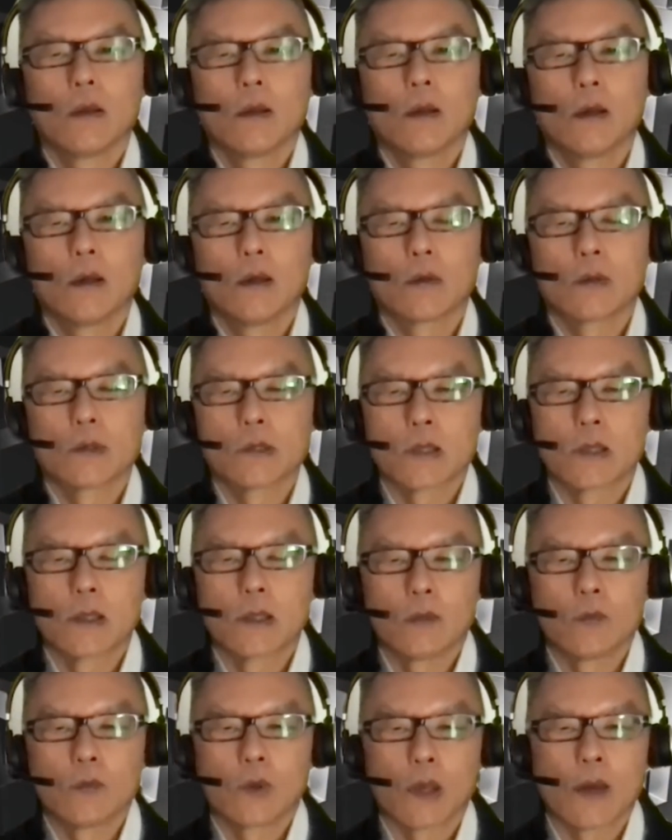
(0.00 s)
Because
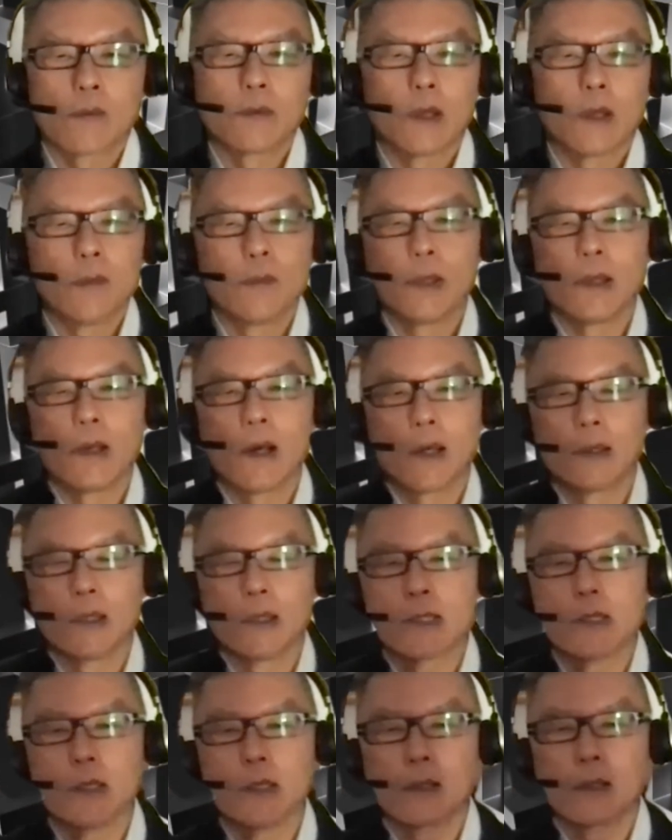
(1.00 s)
again, we have API and
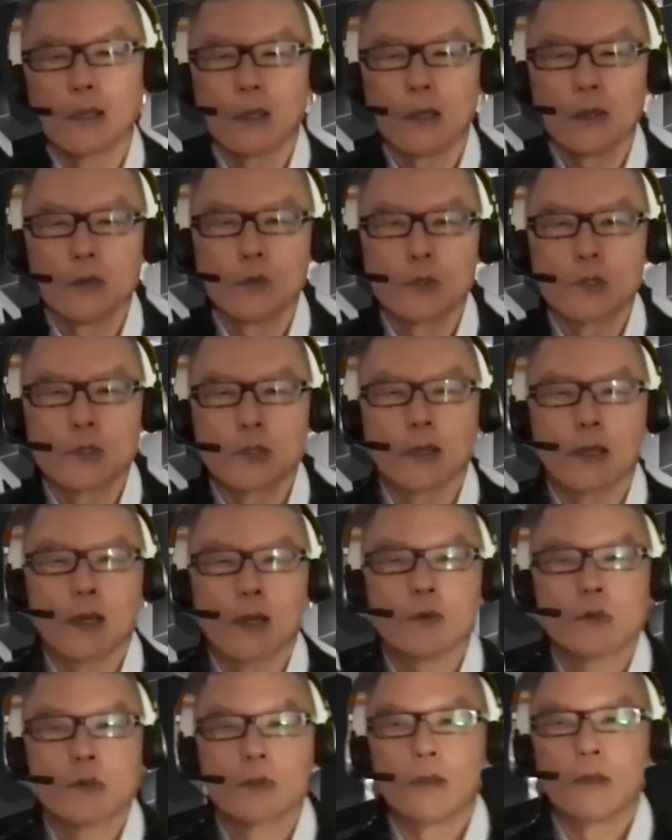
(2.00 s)
SDK, which
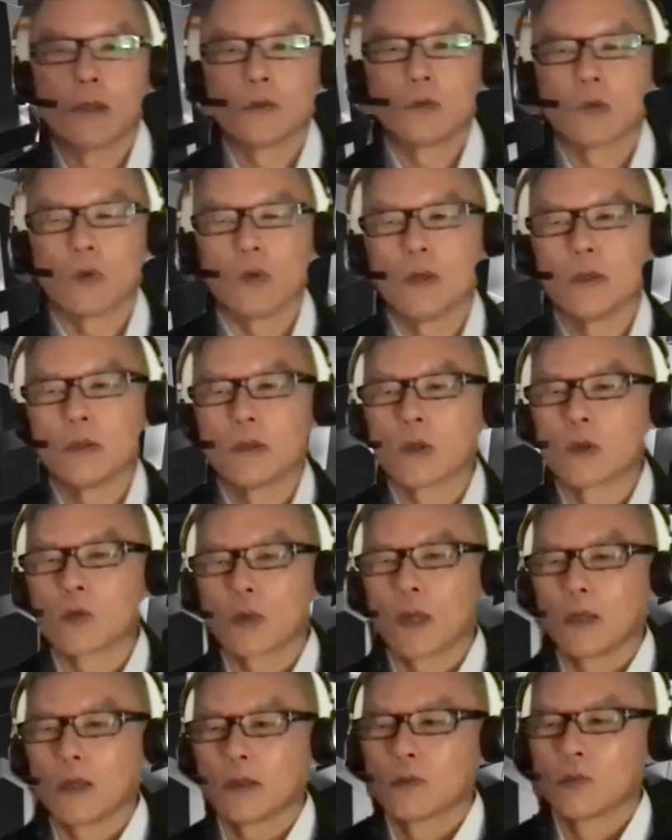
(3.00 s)
allows you then to
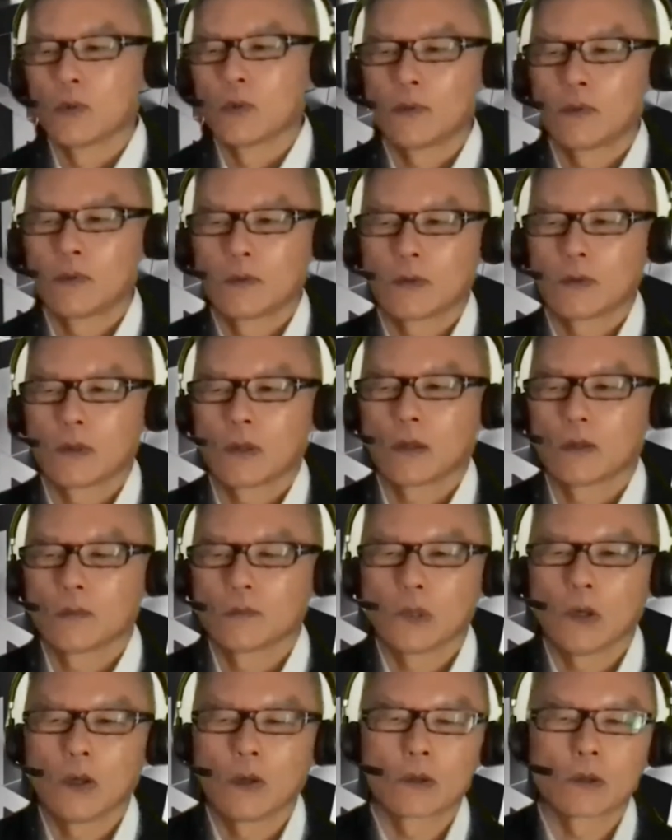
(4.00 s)
integrate with
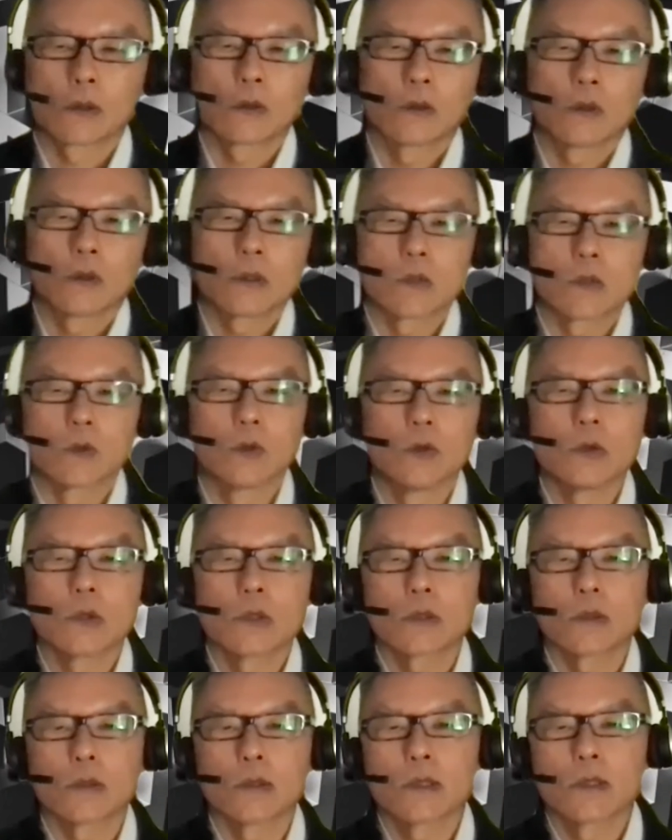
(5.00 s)
other
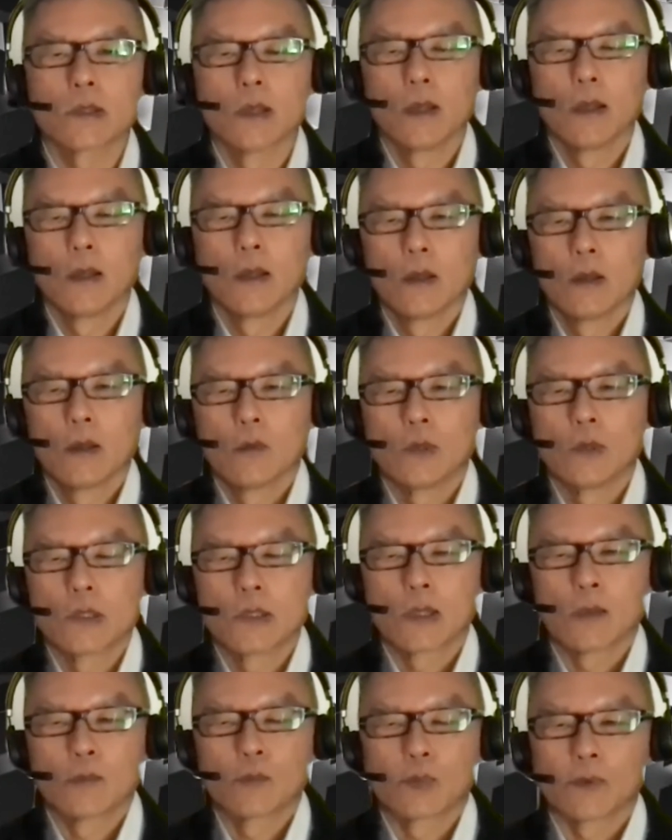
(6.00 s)
solutions,
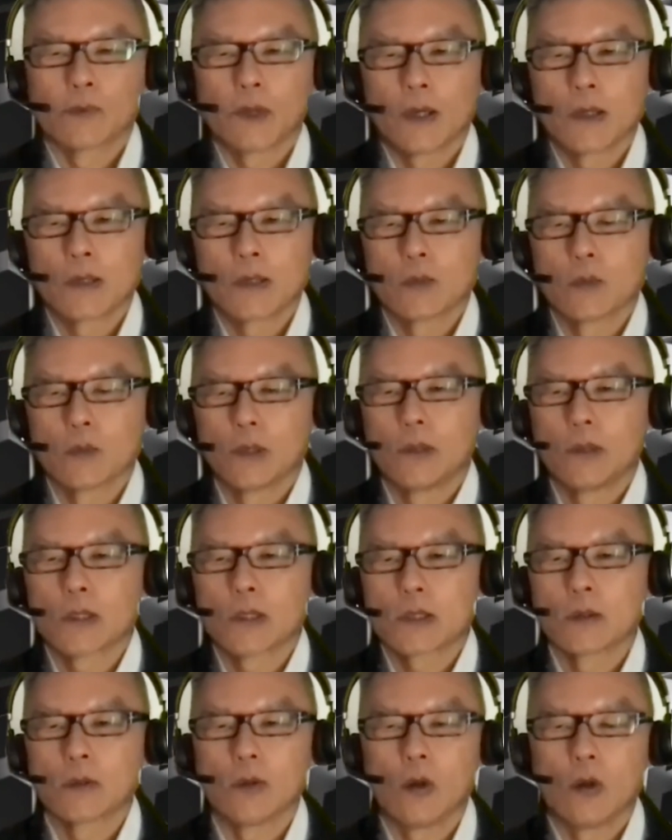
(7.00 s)
which can provide some
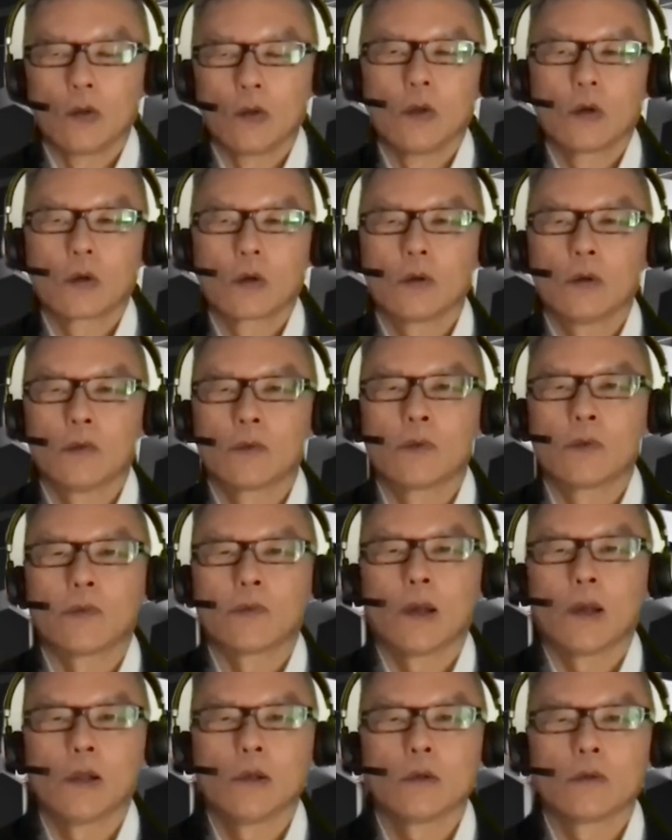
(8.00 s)
additional unlock of the
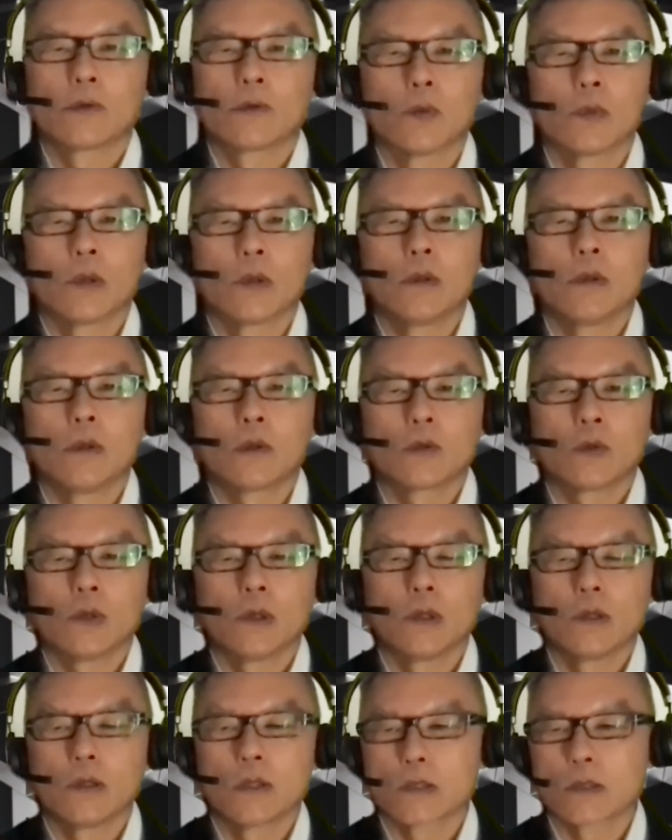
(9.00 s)
value from the
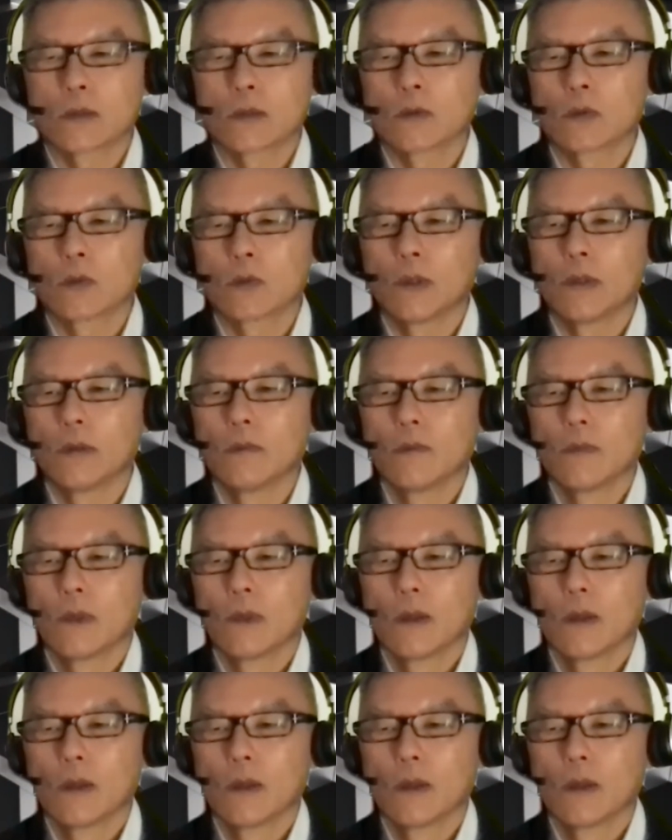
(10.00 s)
3D digital twin.